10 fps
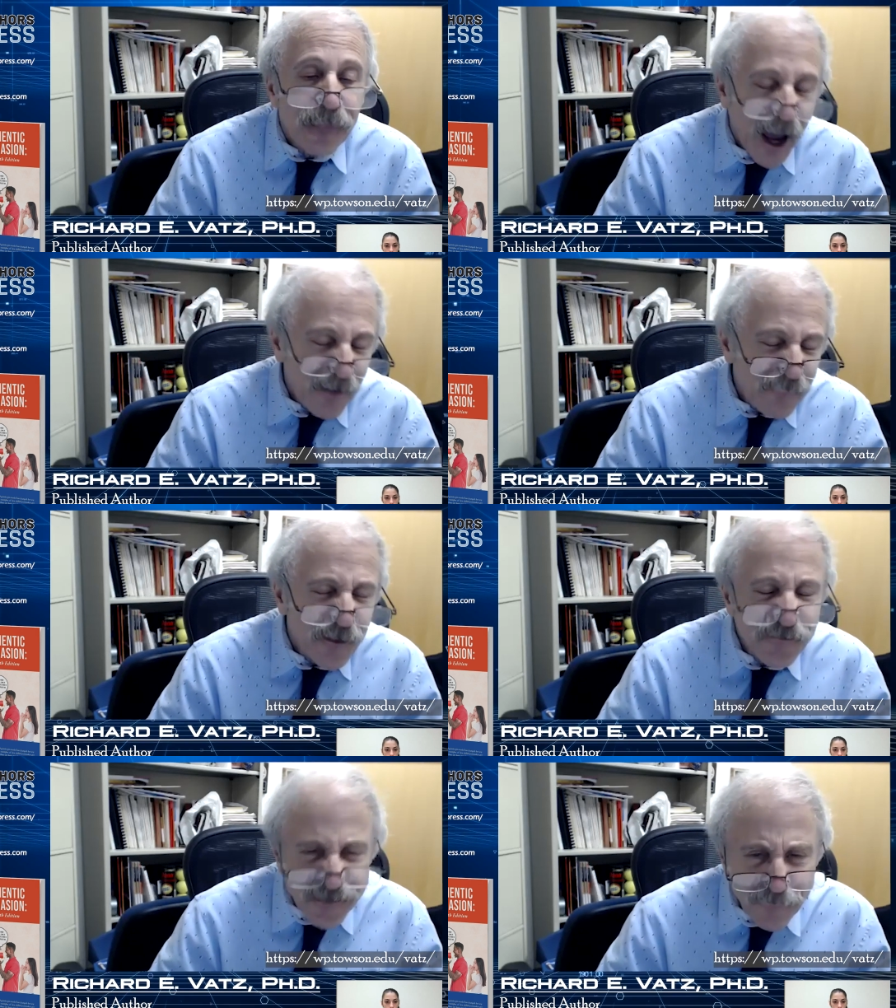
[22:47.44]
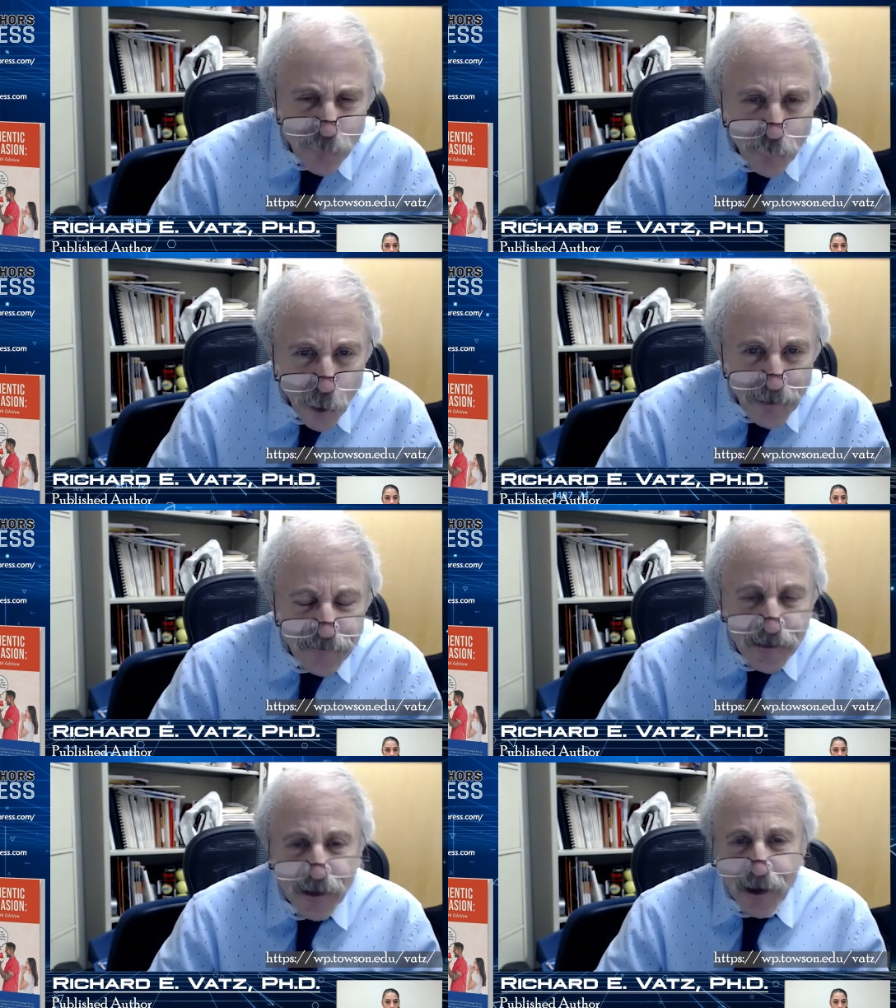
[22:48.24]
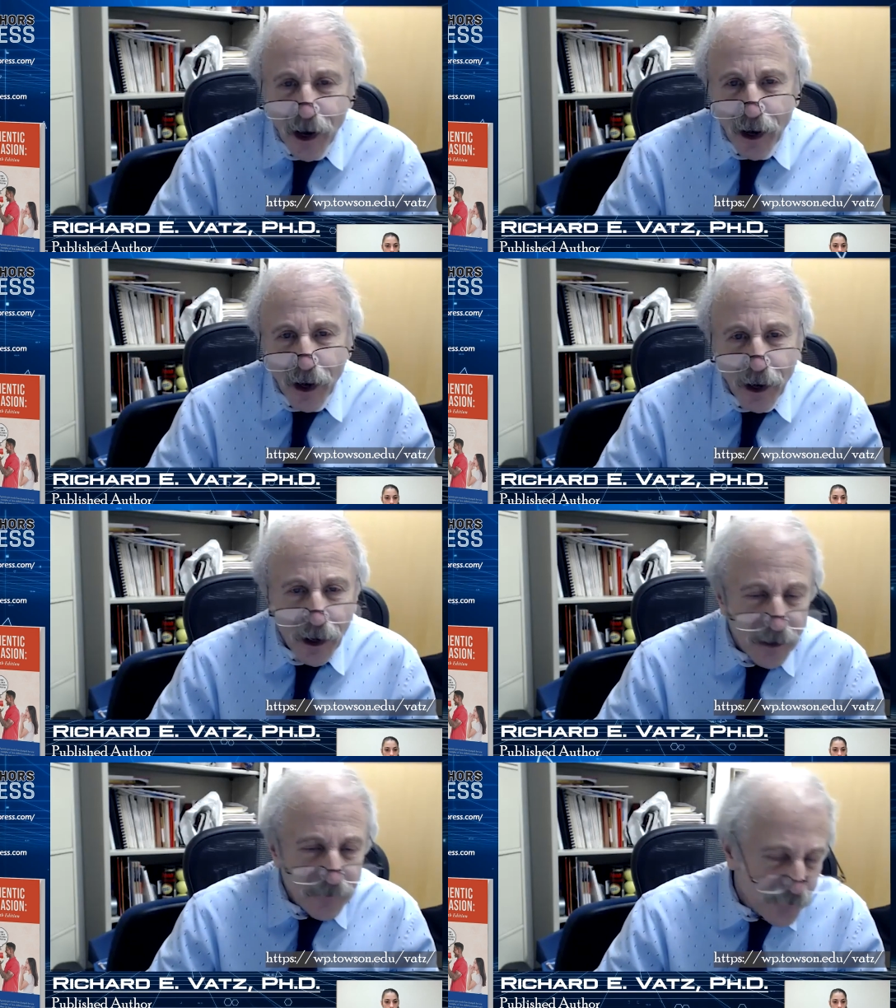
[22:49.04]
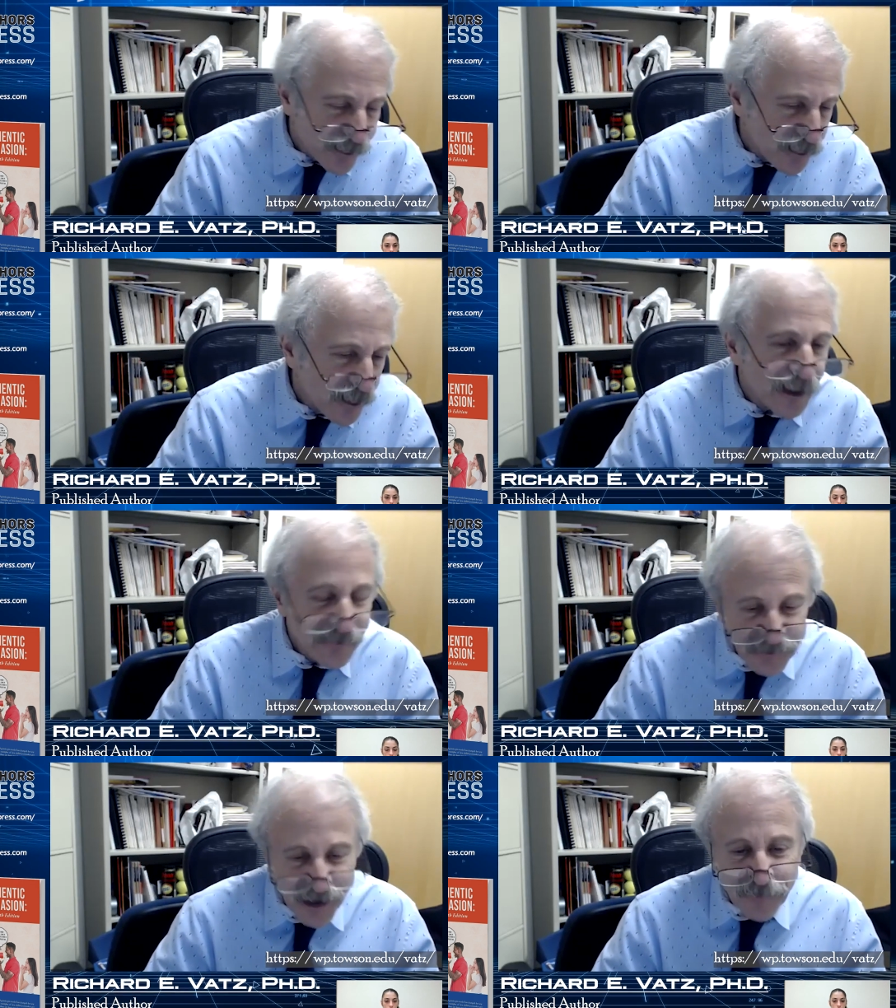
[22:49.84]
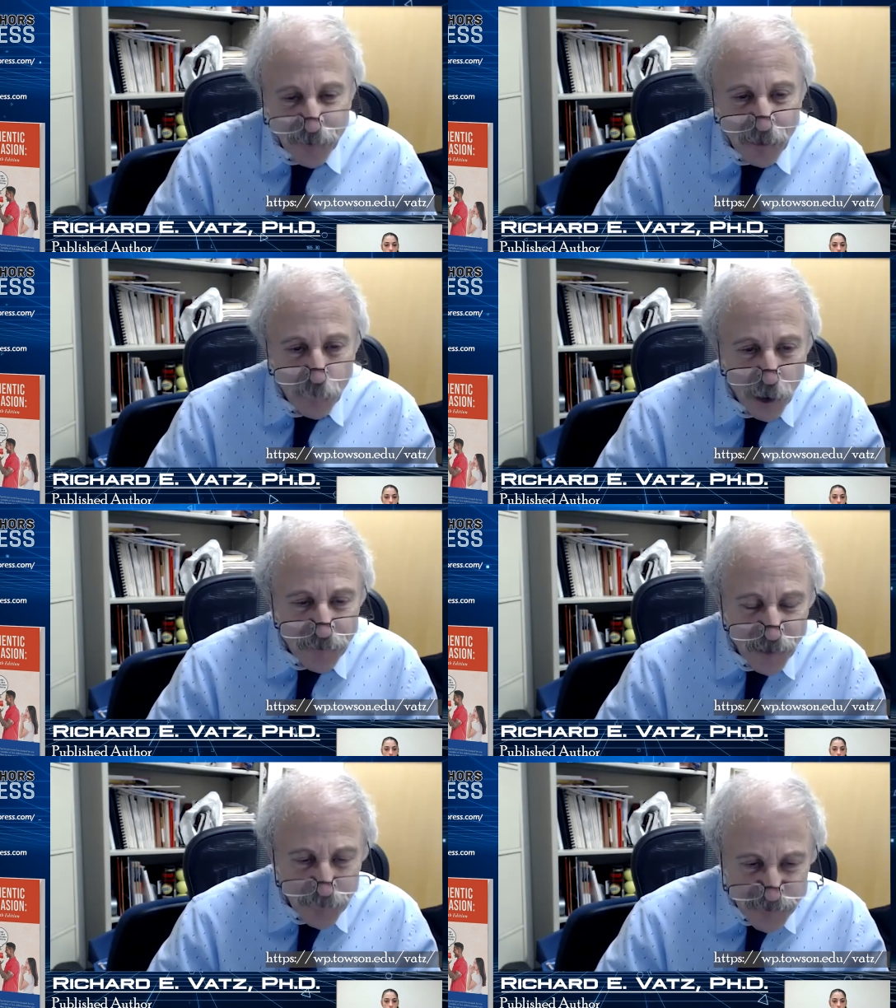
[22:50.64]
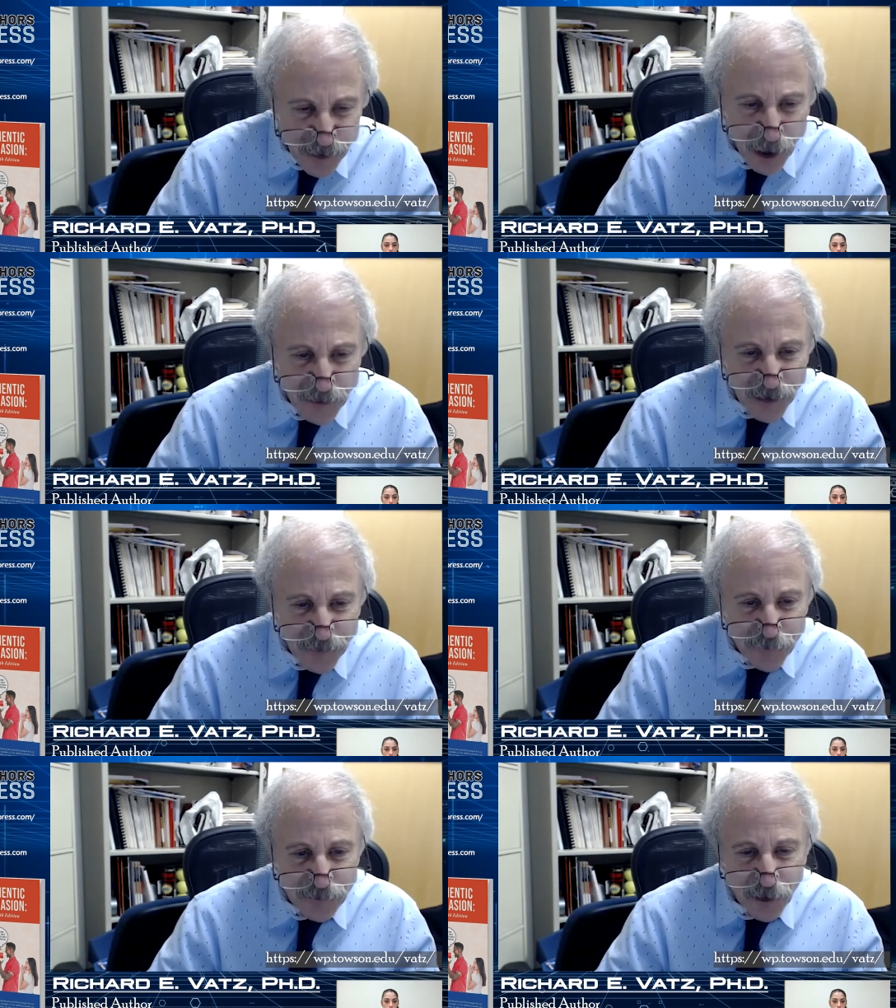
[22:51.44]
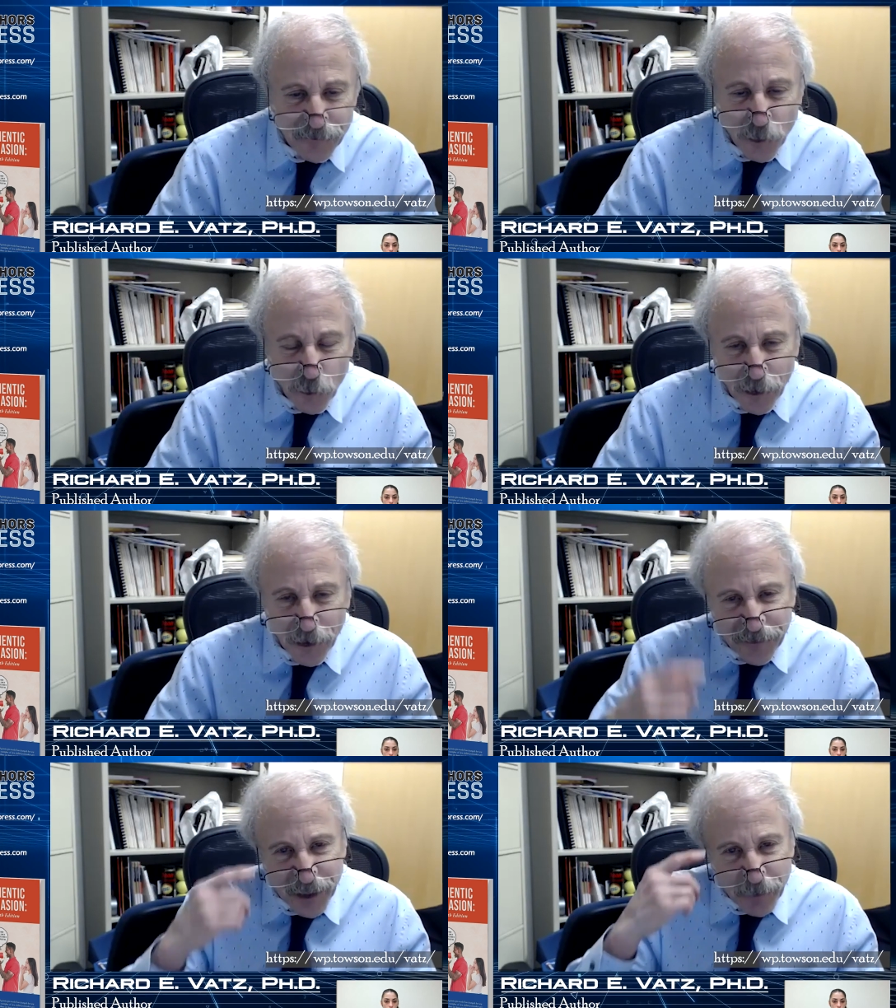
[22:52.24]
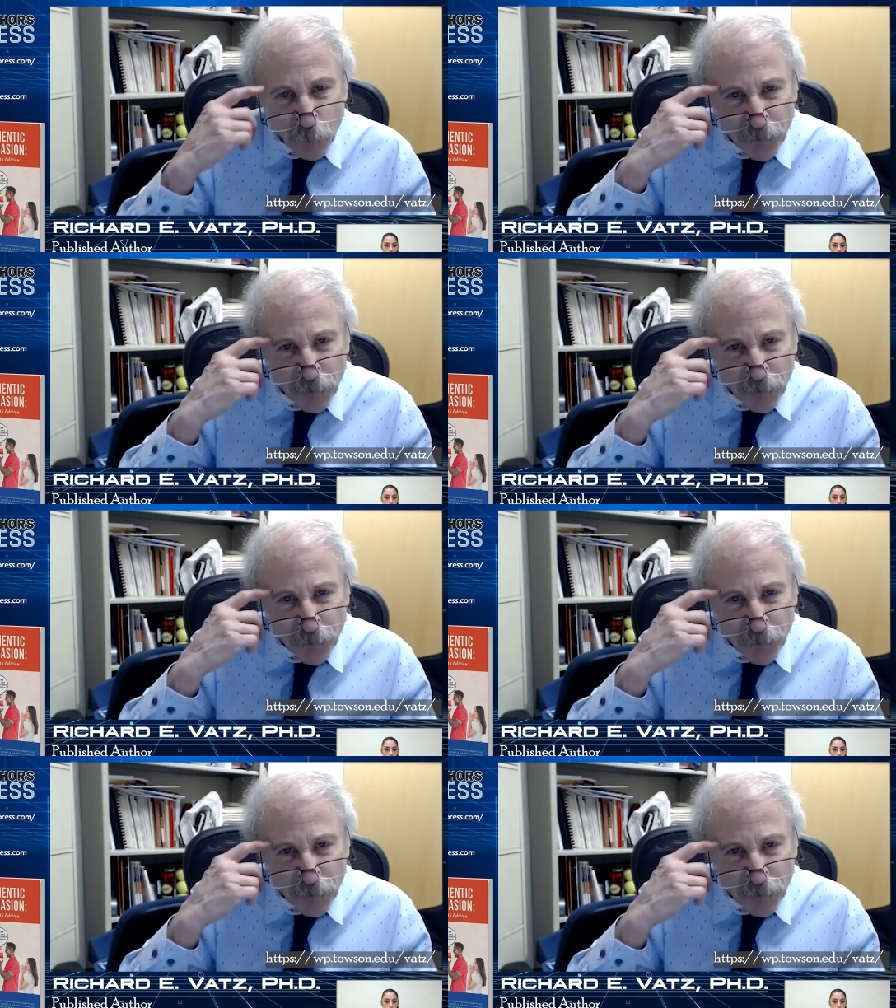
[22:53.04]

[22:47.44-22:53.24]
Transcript: I've written several books. I've written a book on Thomas Zaz. I've written on the only authentic book of